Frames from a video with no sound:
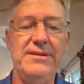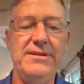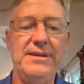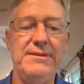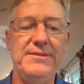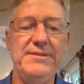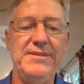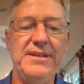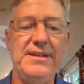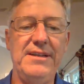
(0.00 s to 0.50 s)

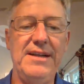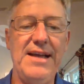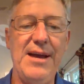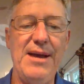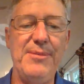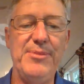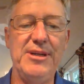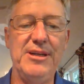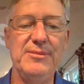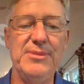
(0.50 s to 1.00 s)
I've seen it
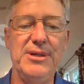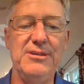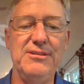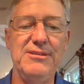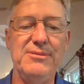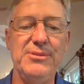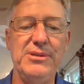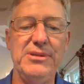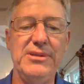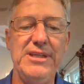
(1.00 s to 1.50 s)
happen at
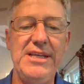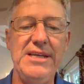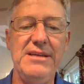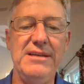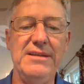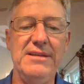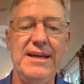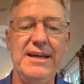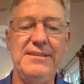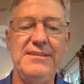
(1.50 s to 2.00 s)
multiple
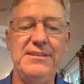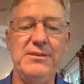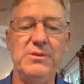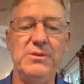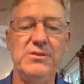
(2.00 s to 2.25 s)
eagle nests and